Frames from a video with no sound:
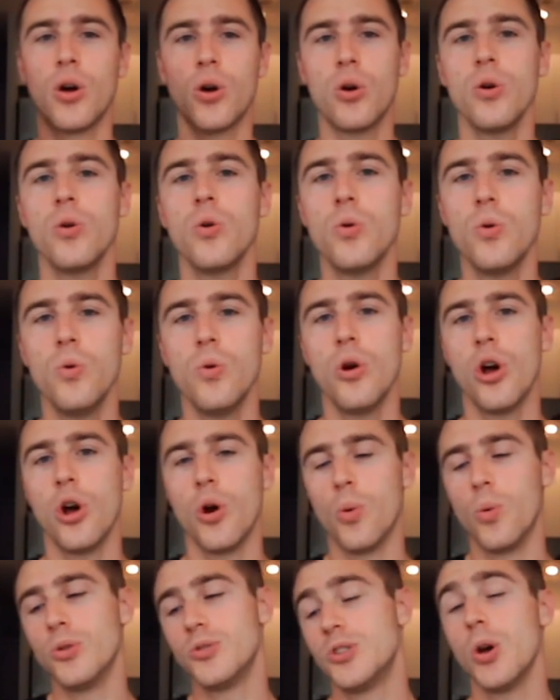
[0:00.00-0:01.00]

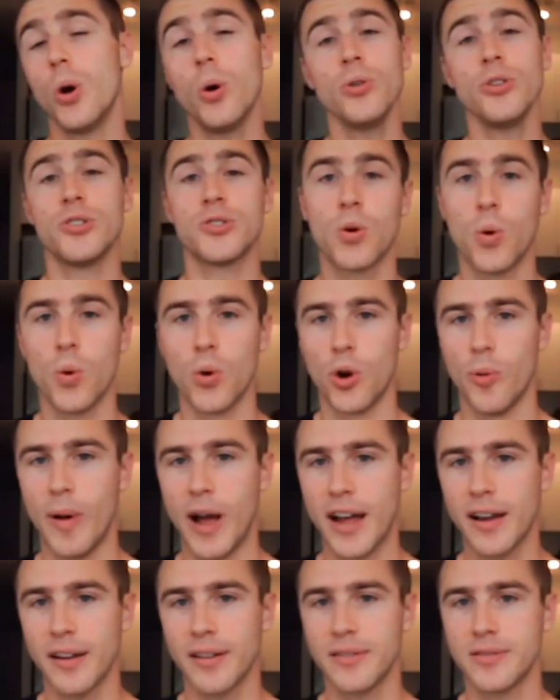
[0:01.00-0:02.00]
Who was the oldest
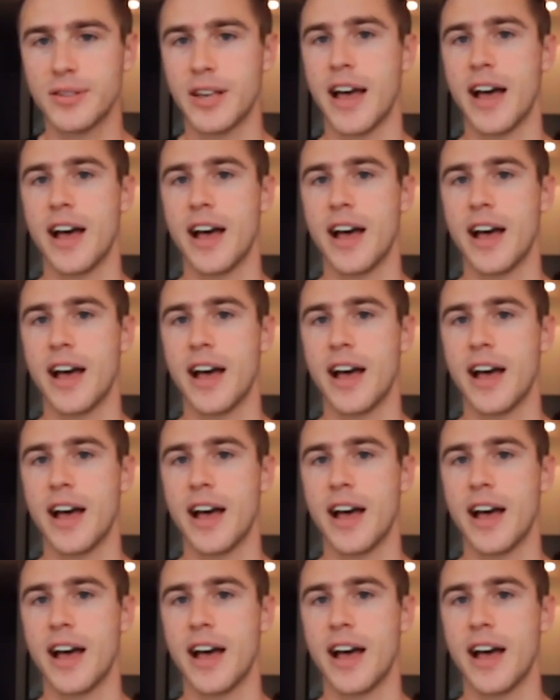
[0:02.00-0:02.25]
quarterback to